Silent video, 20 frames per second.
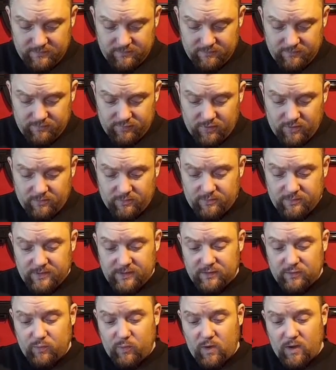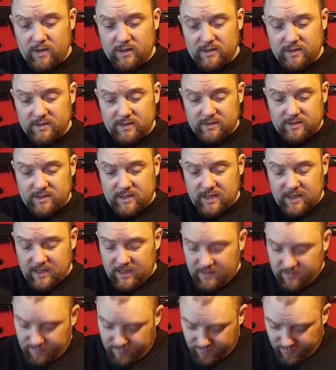probably twice as
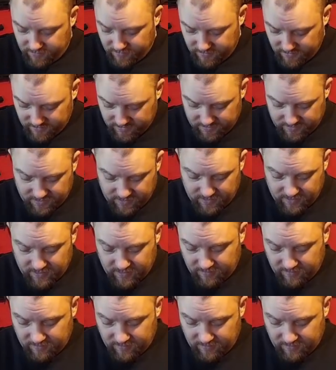deep. Let's get them